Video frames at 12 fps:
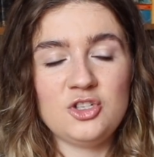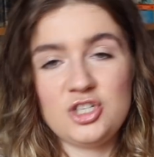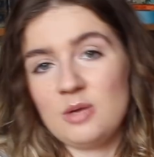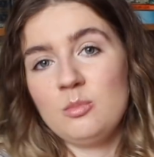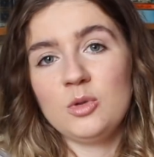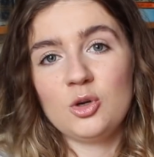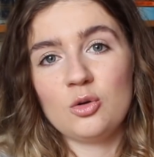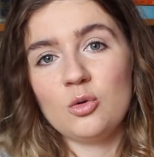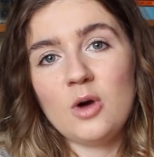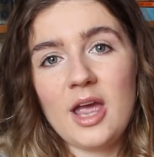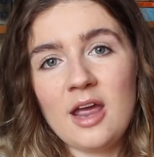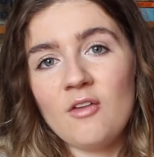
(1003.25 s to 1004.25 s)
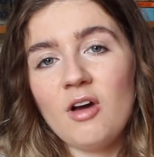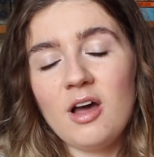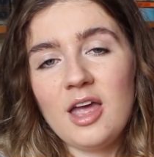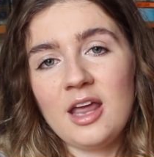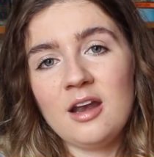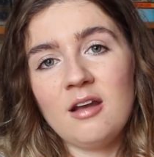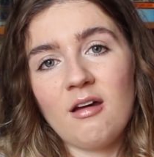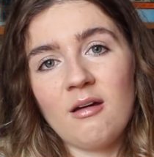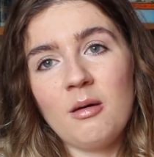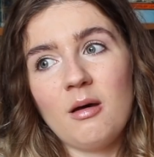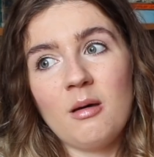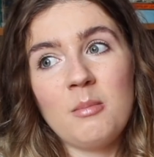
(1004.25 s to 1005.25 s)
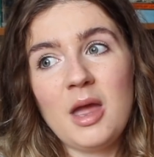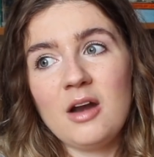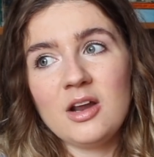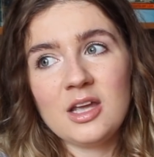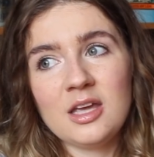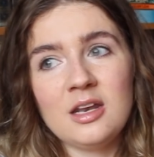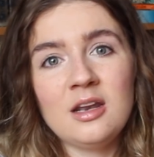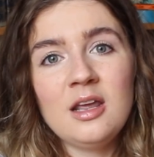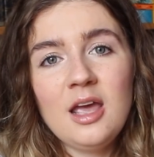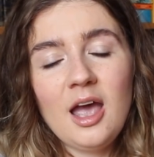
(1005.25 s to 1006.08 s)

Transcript: Jim Crow era in American